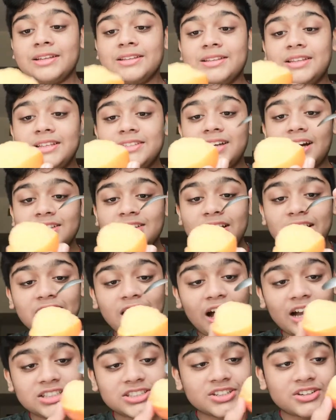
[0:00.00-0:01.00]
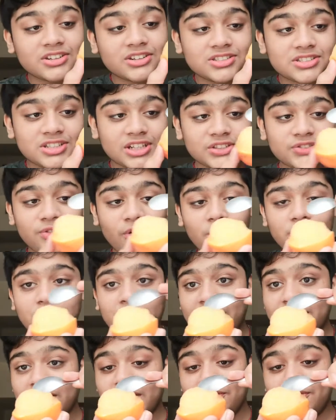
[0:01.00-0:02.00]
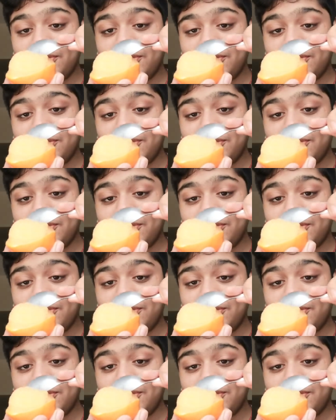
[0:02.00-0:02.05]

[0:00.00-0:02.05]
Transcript: These are the large crystals format.